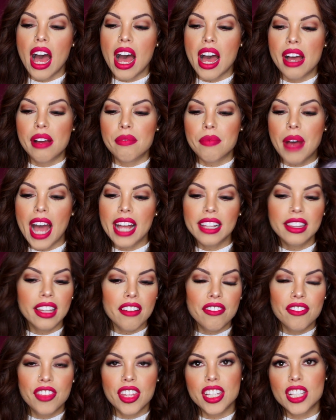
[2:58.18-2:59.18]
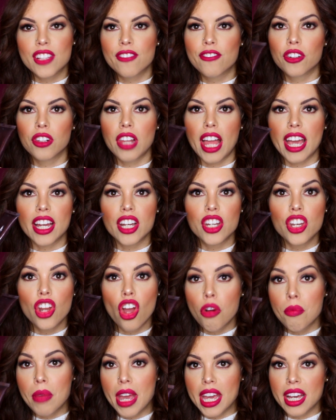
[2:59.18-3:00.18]
I love this for like a
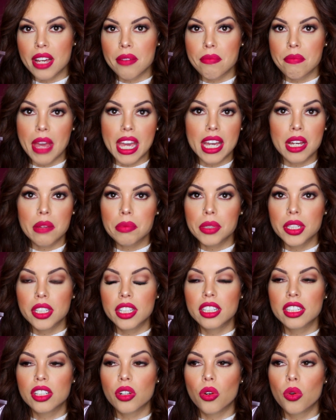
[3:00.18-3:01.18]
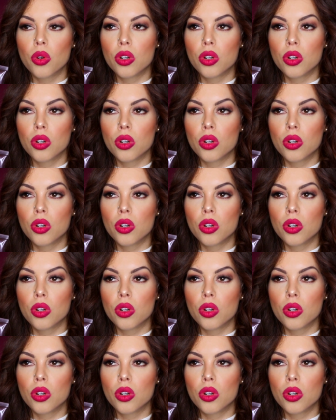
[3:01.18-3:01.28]
no makeup look